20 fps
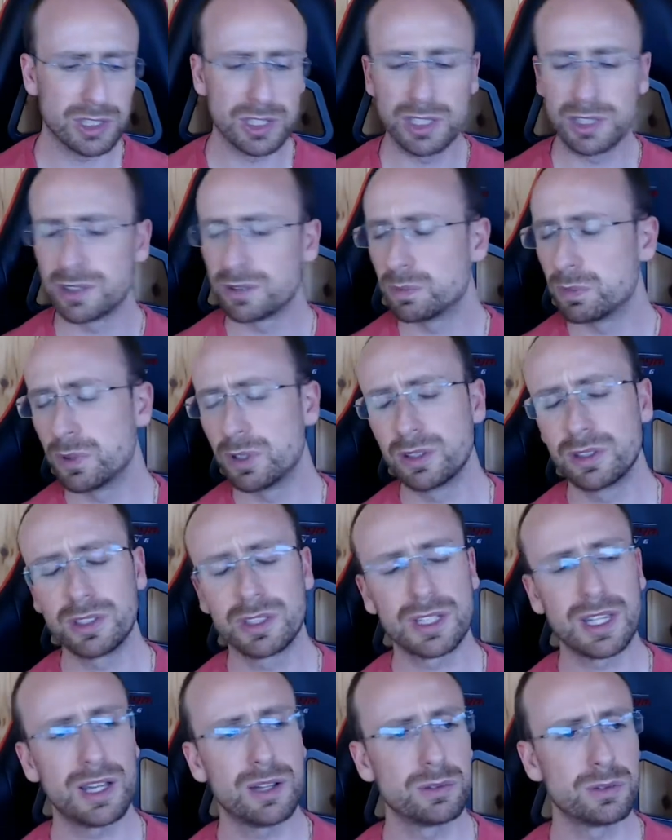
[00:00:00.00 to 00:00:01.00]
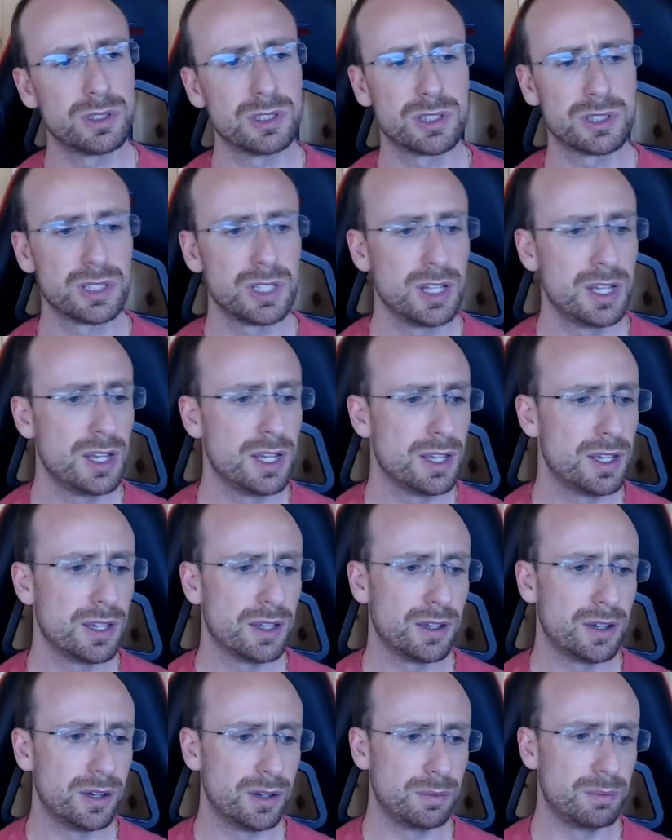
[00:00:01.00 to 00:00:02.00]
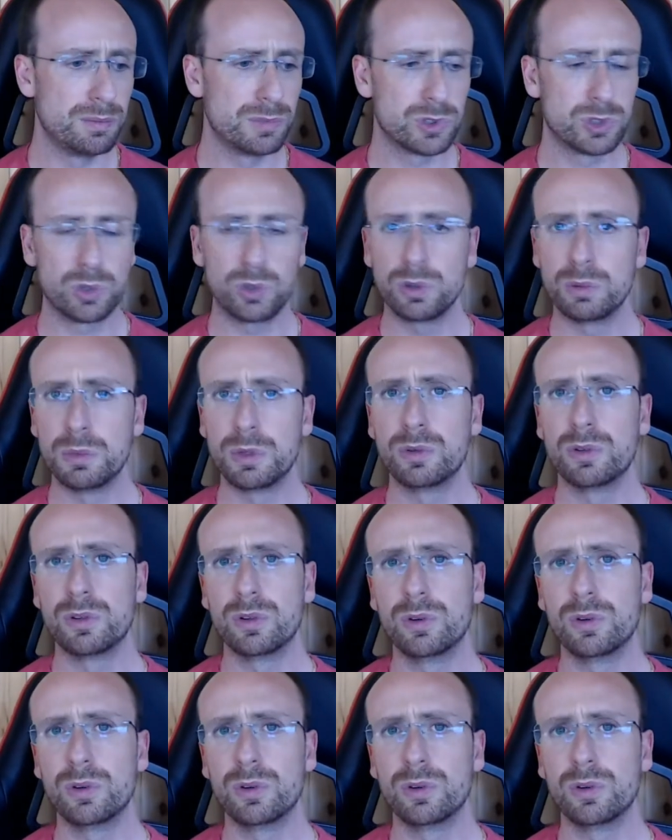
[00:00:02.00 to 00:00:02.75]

There's countless tournament